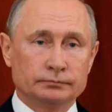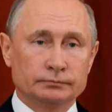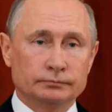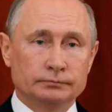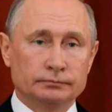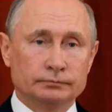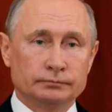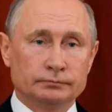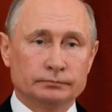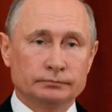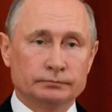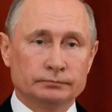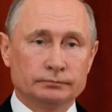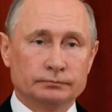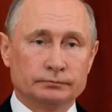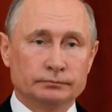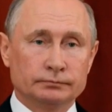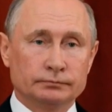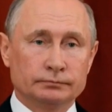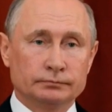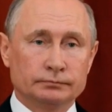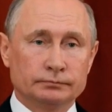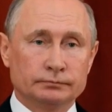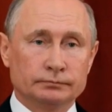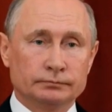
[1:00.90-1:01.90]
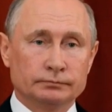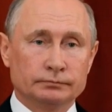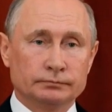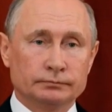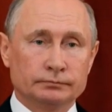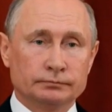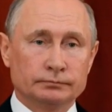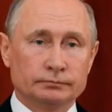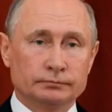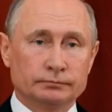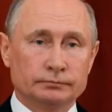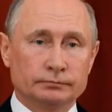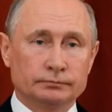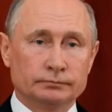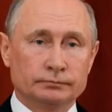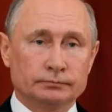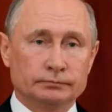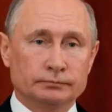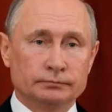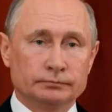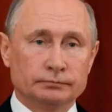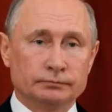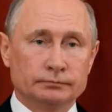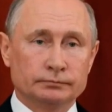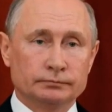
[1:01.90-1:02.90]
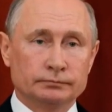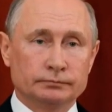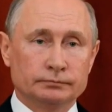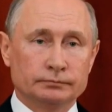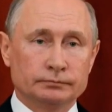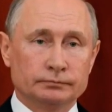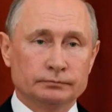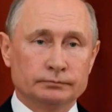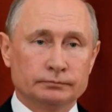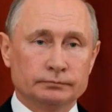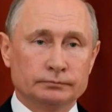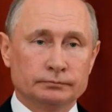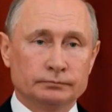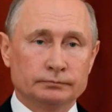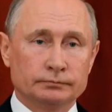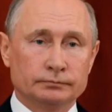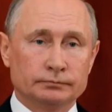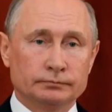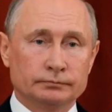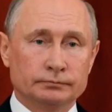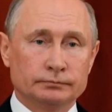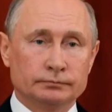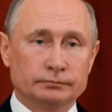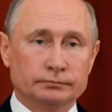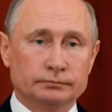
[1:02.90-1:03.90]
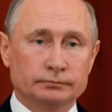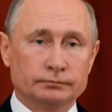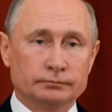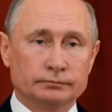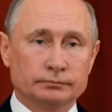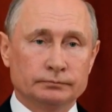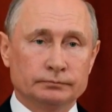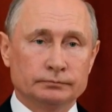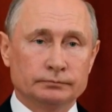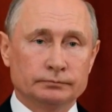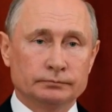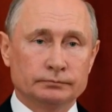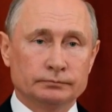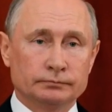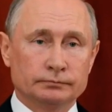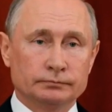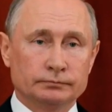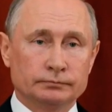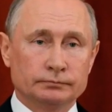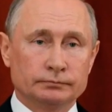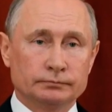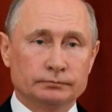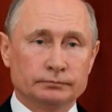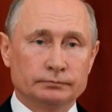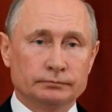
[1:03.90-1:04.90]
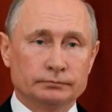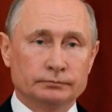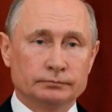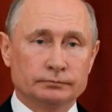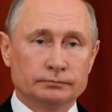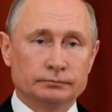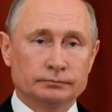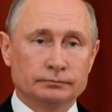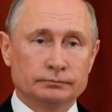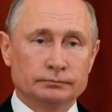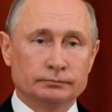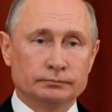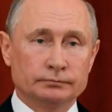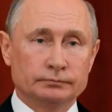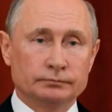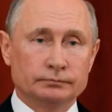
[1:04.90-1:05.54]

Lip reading: (silent)